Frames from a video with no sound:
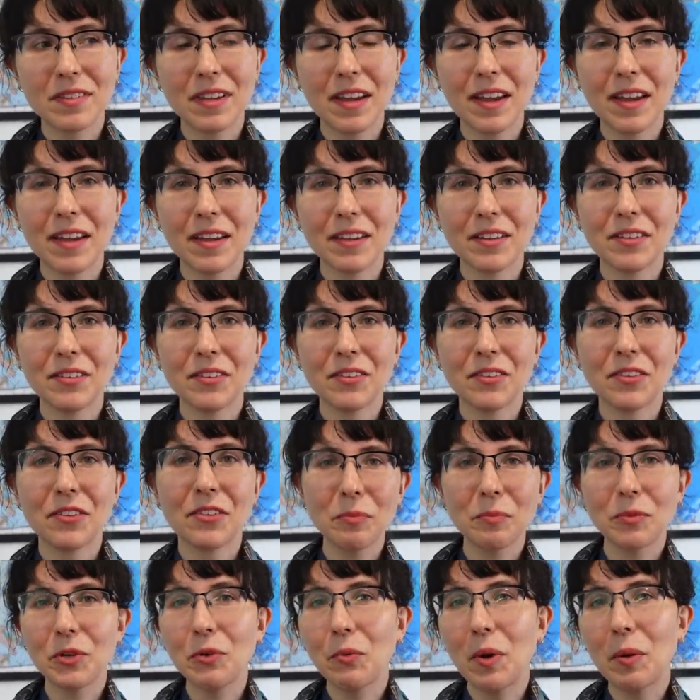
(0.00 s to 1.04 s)
and
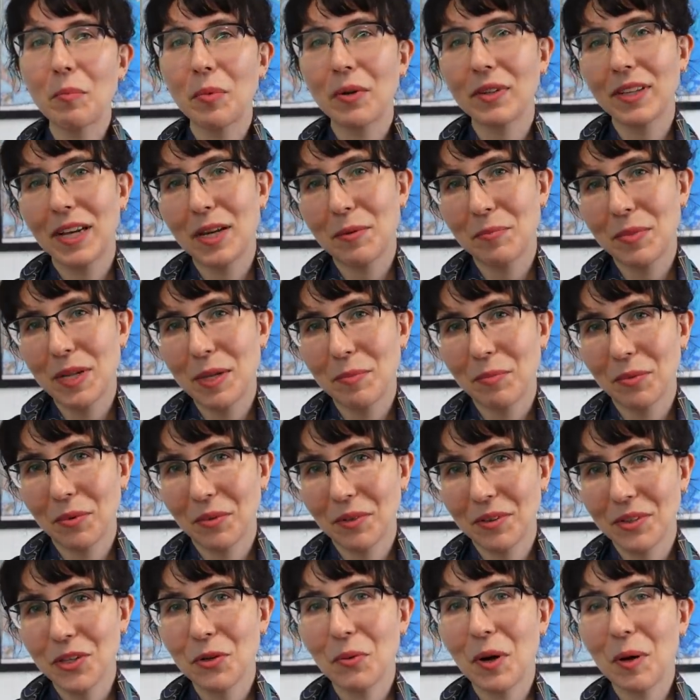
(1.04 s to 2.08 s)
you want polite
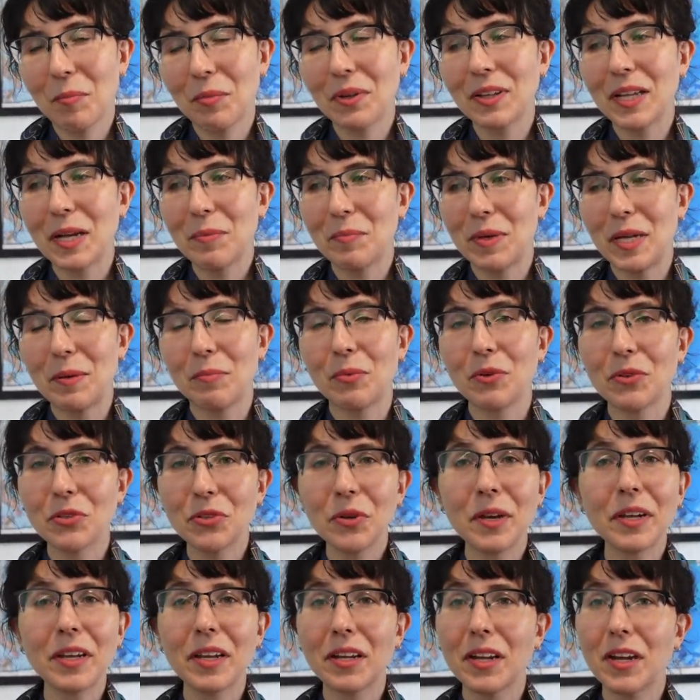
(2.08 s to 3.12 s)
people. You want polite people. So
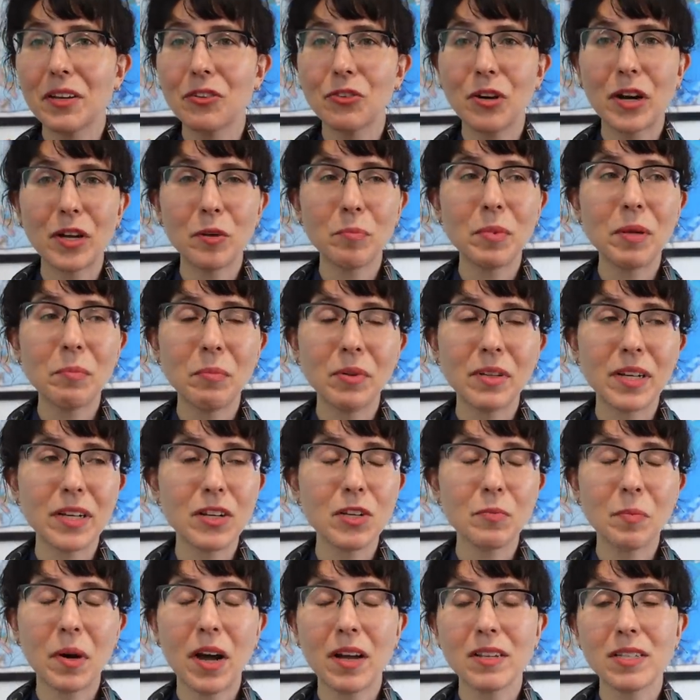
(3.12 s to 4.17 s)
again, I try to be polite
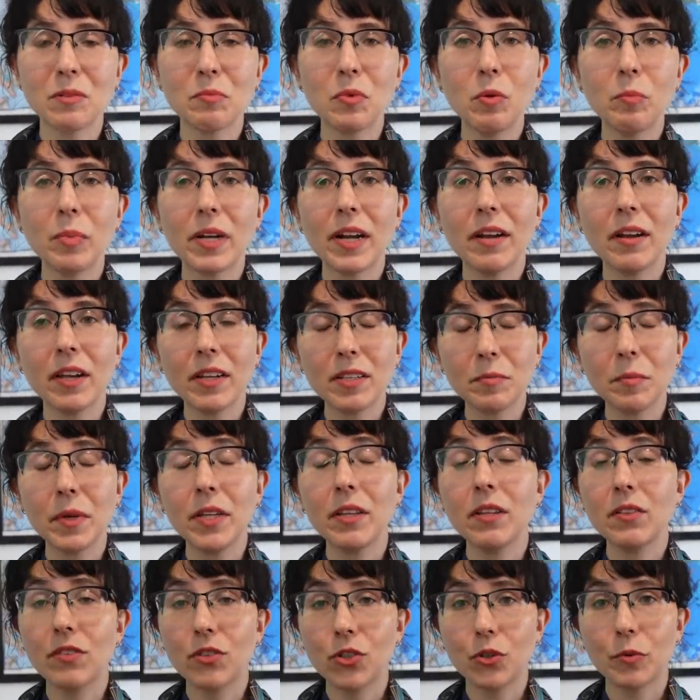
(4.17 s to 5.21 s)
as possible, but I
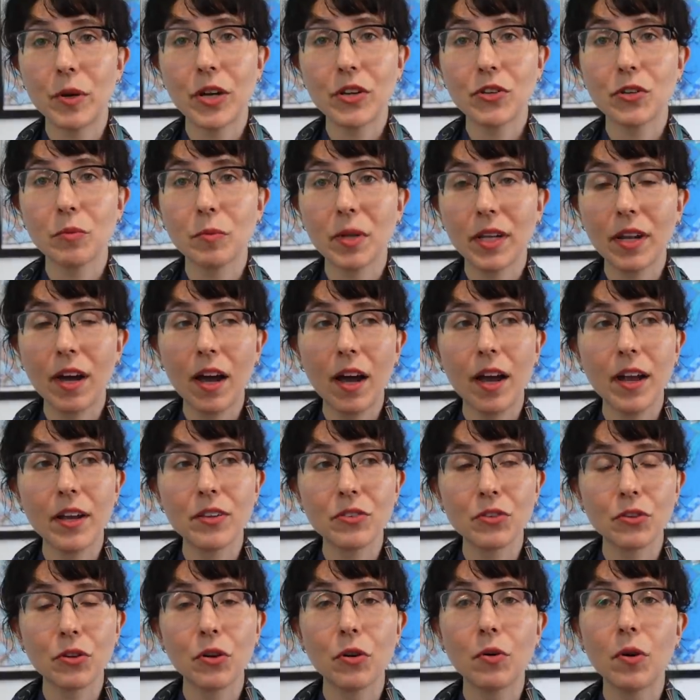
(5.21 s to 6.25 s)
explained the situation like, hi,
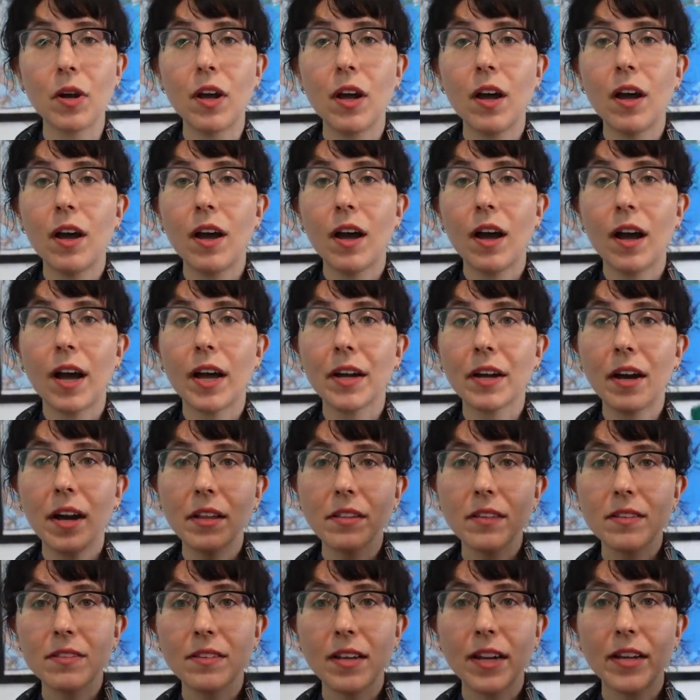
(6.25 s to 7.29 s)
so I got
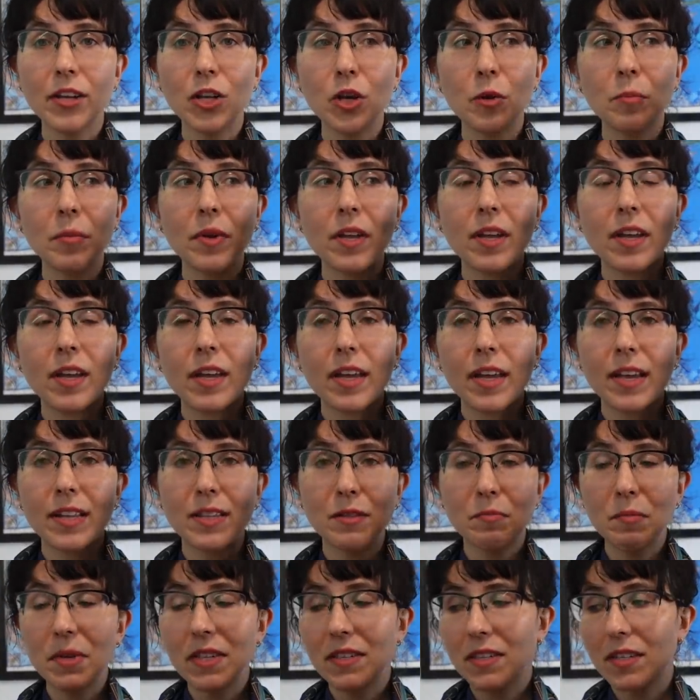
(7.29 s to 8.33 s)
this item.
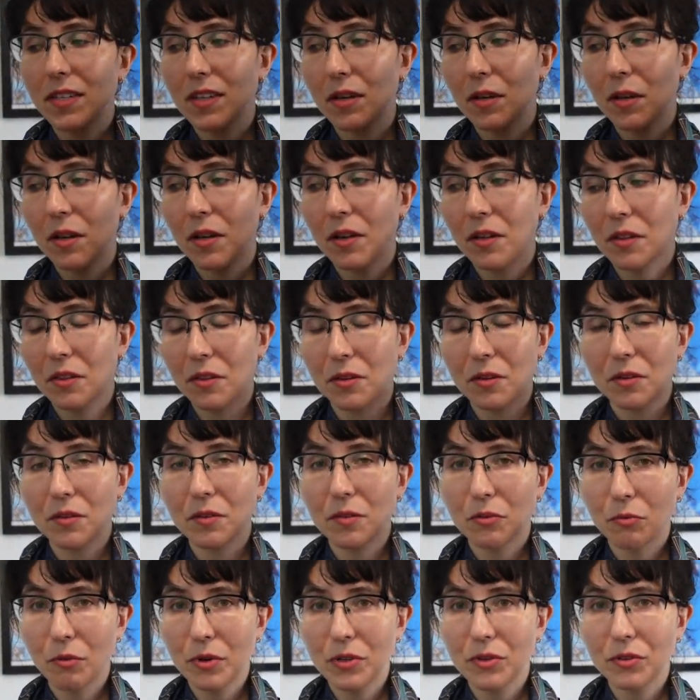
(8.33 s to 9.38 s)
It's missing the,
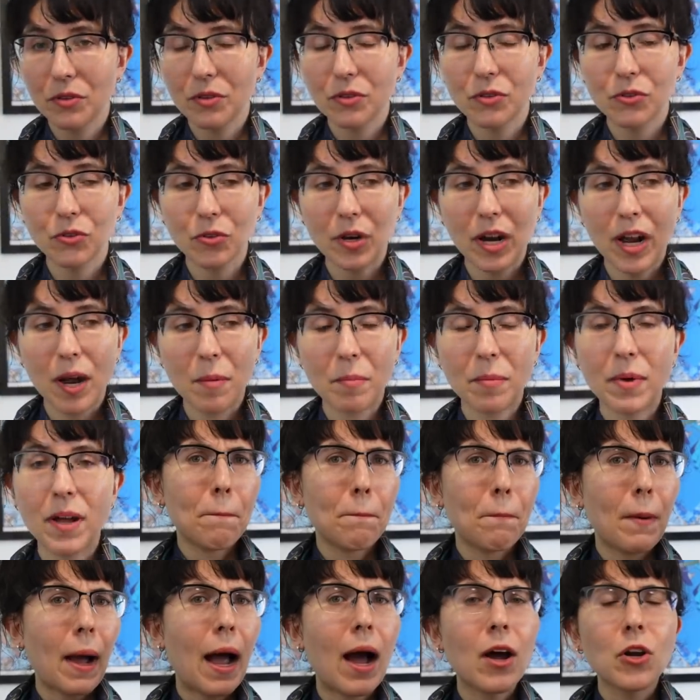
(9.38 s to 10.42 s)
the wristlet strap
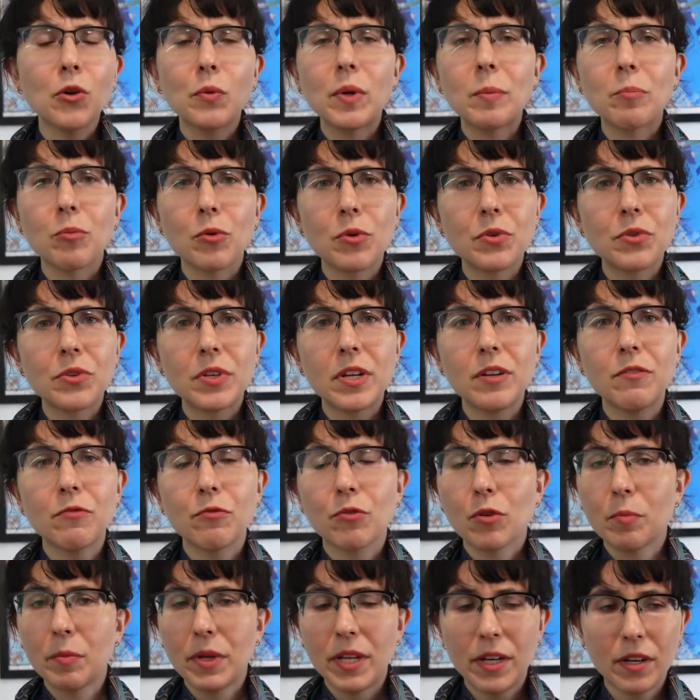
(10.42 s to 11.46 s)
how do we proceed
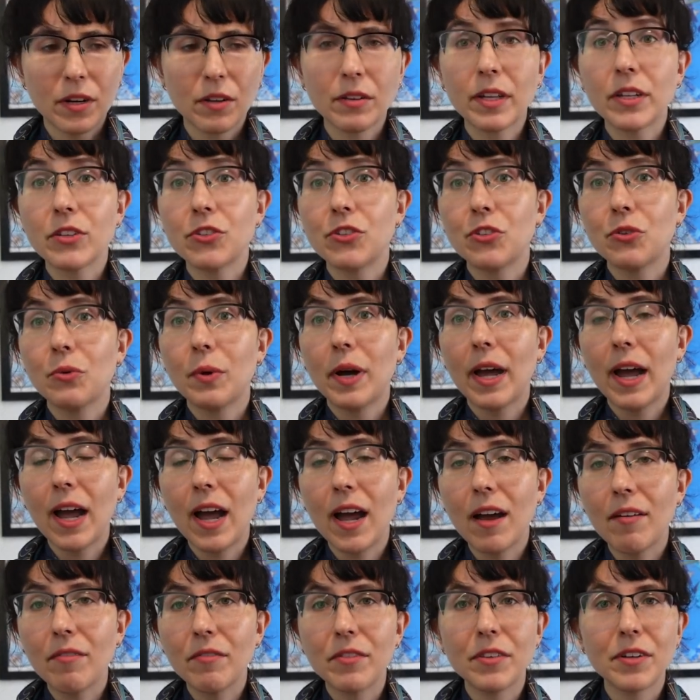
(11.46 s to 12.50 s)
from here? Like, do you
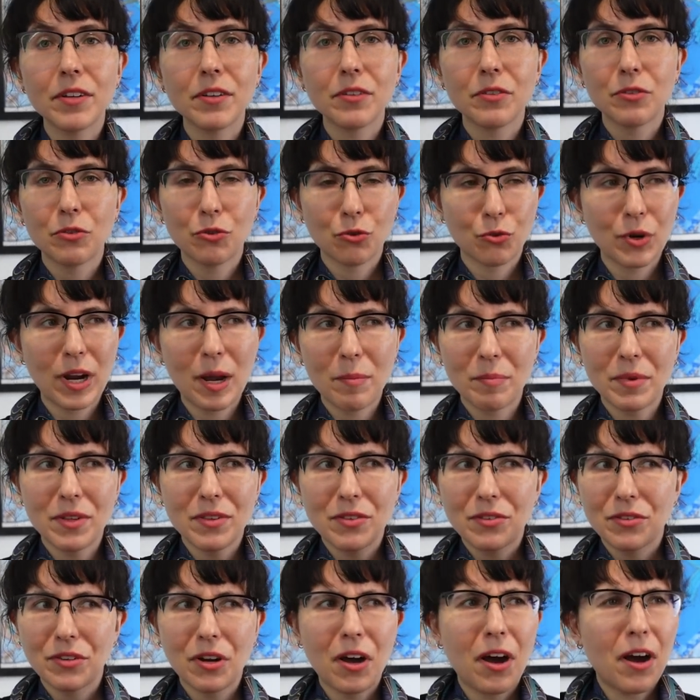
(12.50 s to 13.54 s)
have the strap in
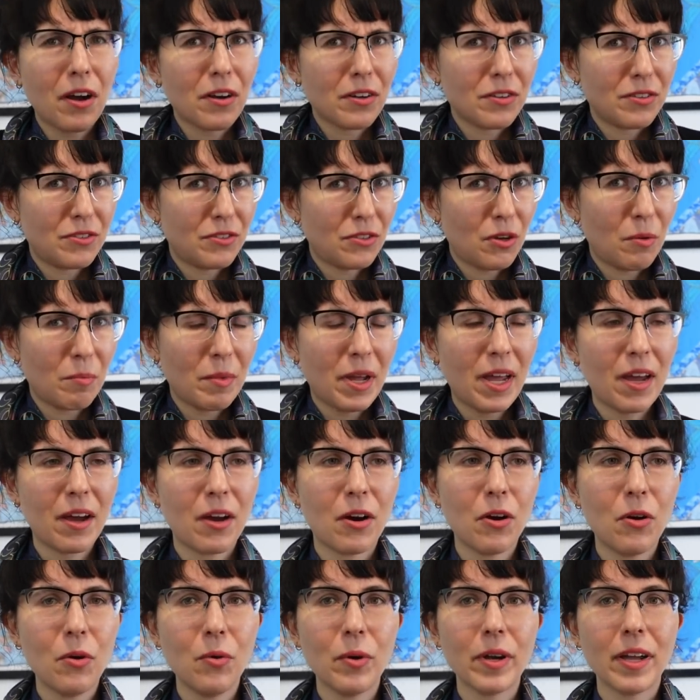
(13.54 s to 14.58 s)
stock
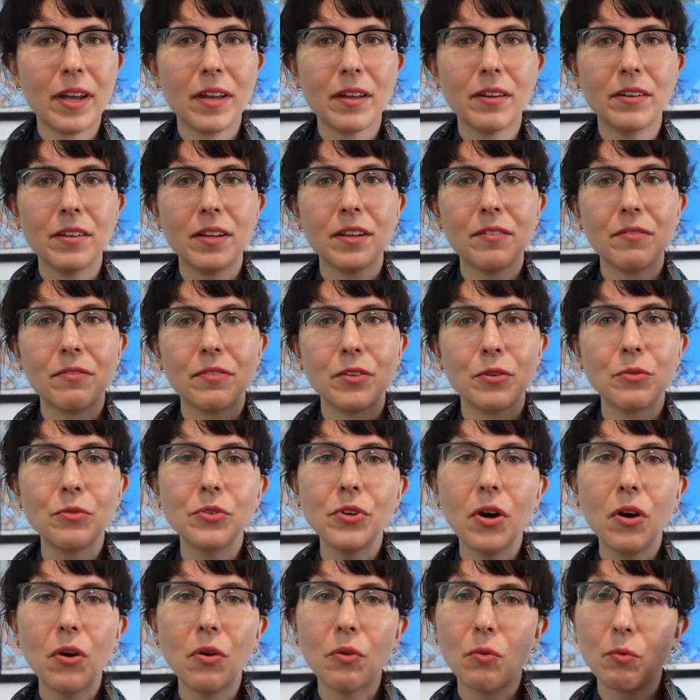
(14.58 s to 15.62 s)
somehow? And if you
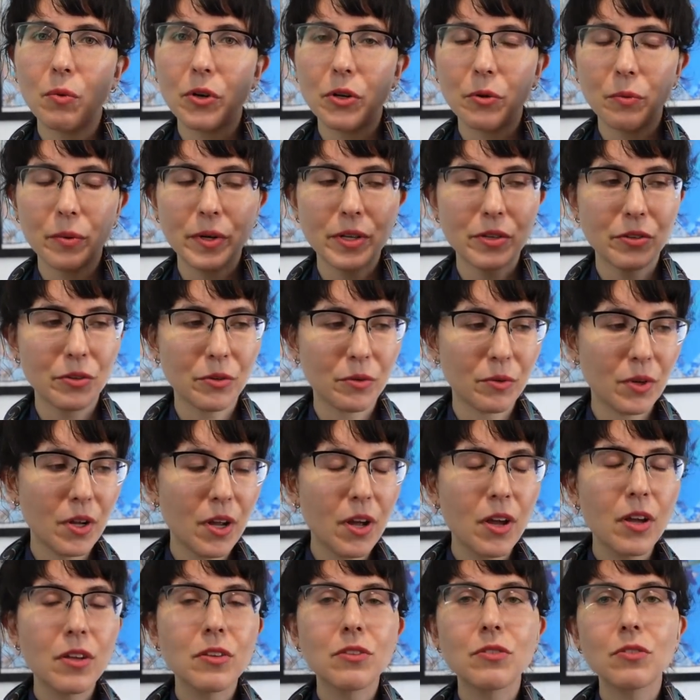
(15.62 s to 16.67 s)
don't, what do we do?
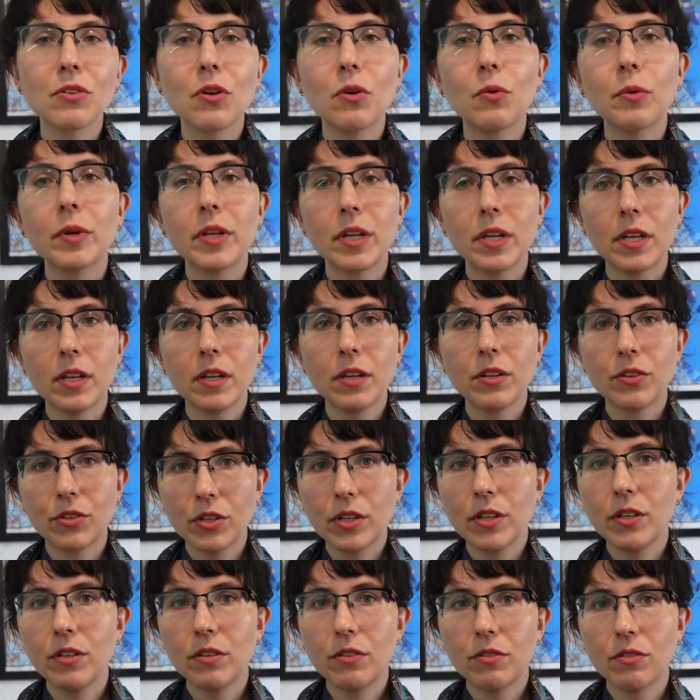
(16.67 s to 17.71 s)
So he
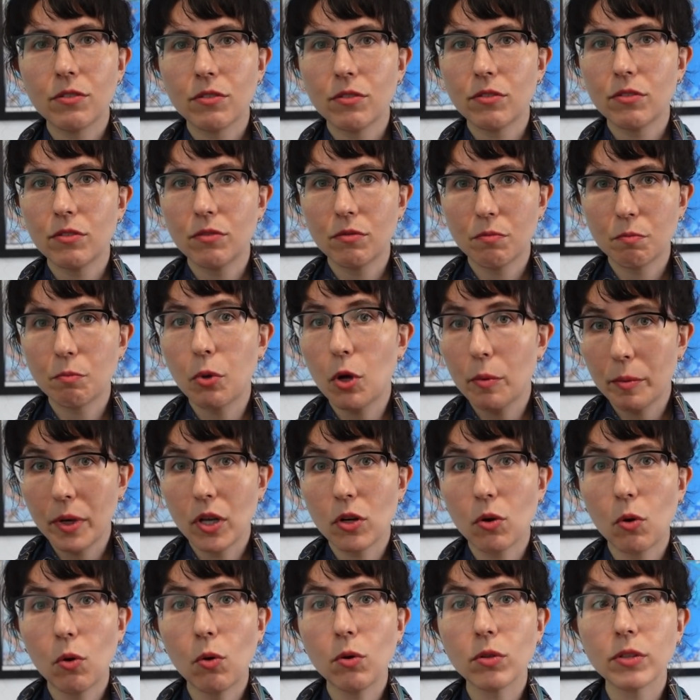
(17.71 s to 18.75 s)
did put me
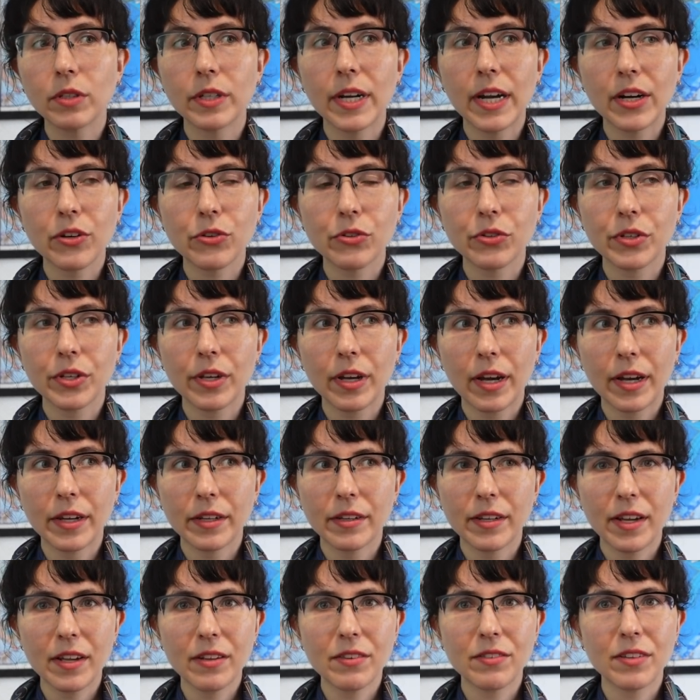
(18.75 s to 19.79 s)
on hold and actually, I
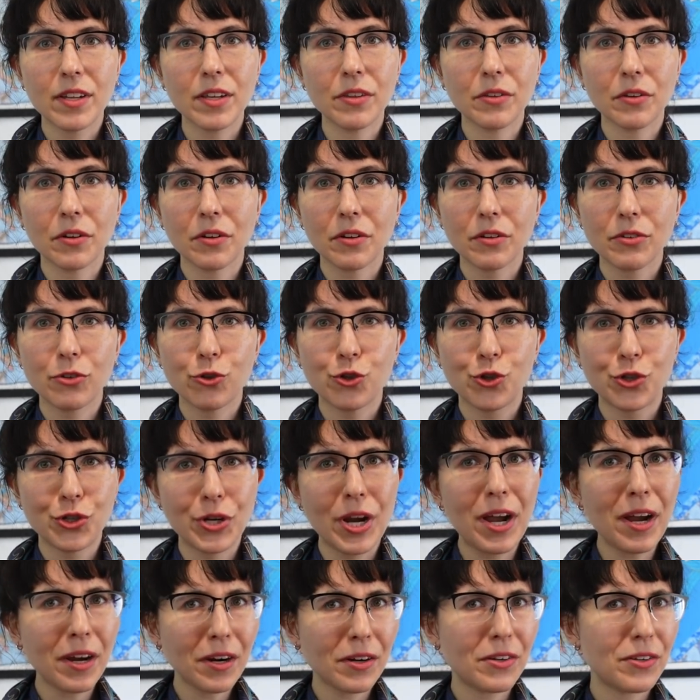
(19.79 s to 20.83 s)
guess, either
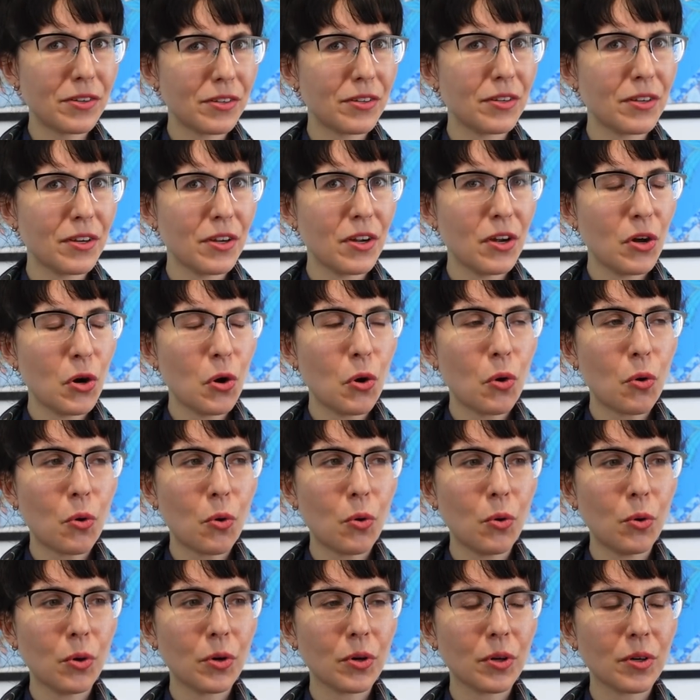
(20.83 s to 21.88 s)
checked
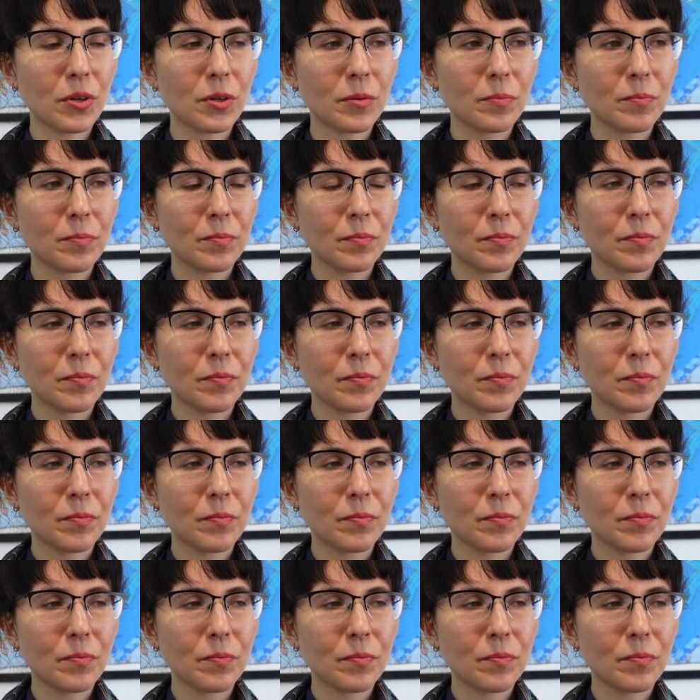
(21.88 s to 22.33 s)
or